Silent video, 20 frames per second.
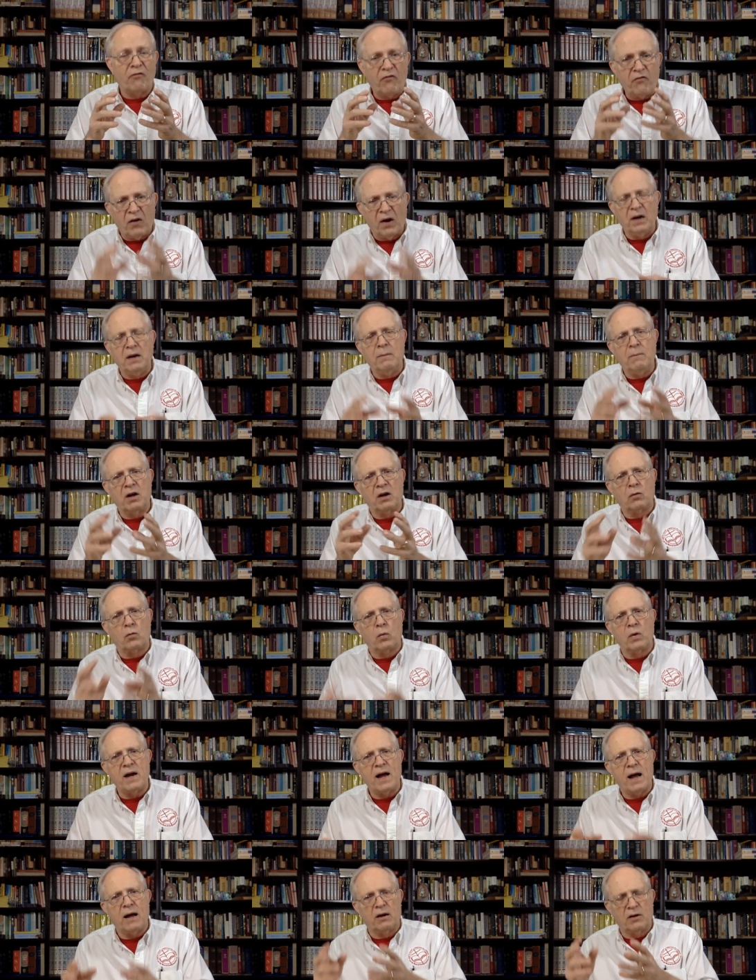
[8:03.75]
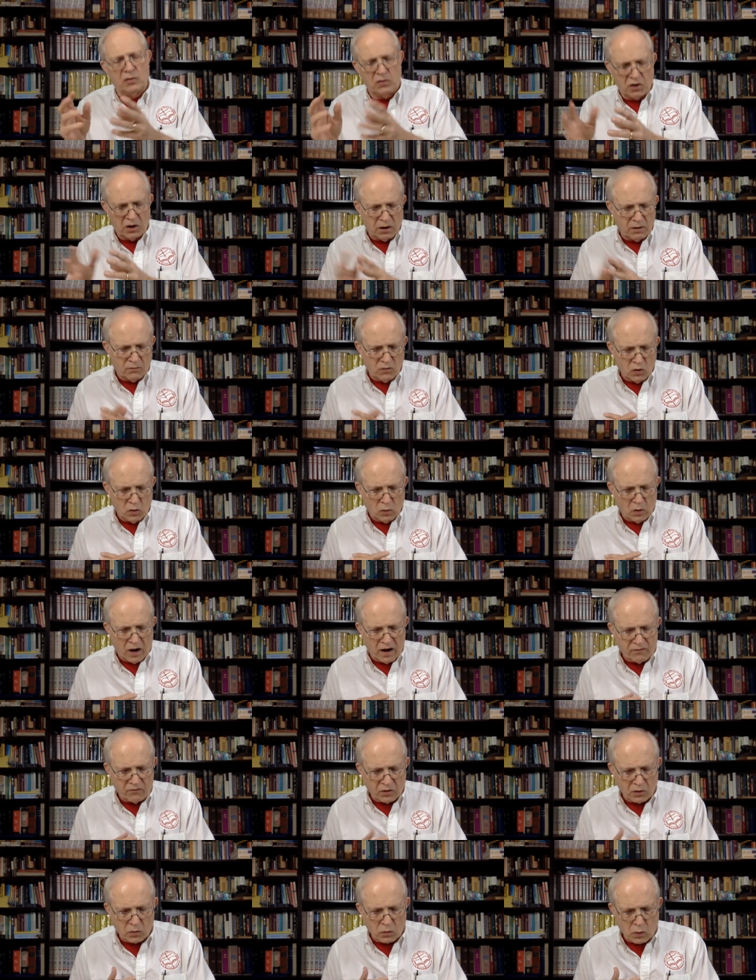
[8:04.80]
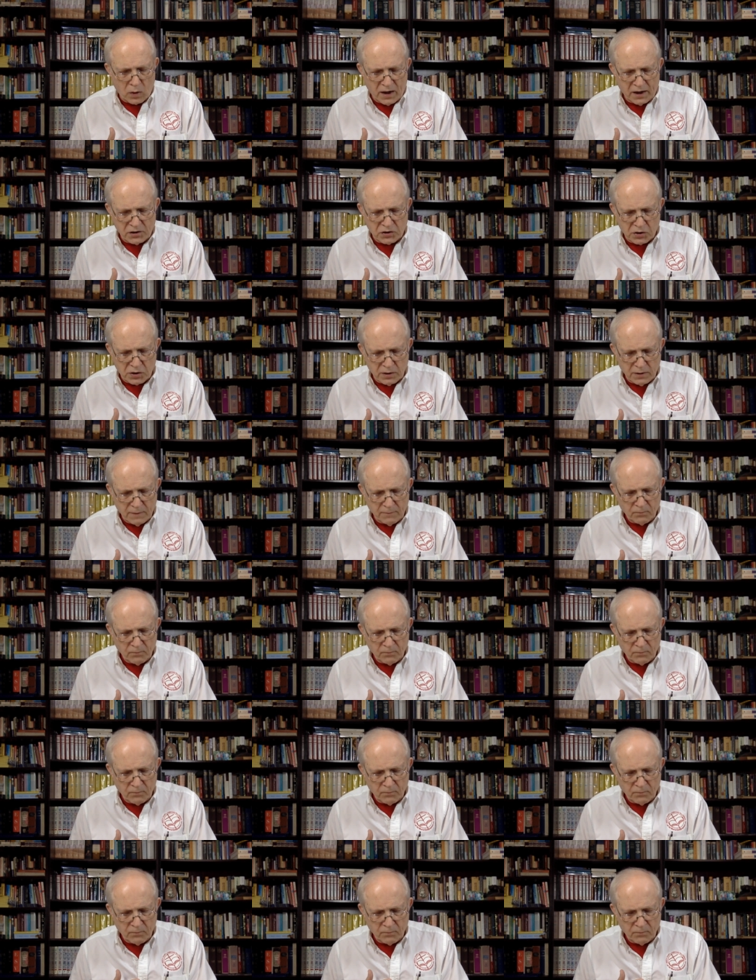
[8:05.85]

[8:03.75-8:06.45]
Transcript: fundamental reality of new life in Christ.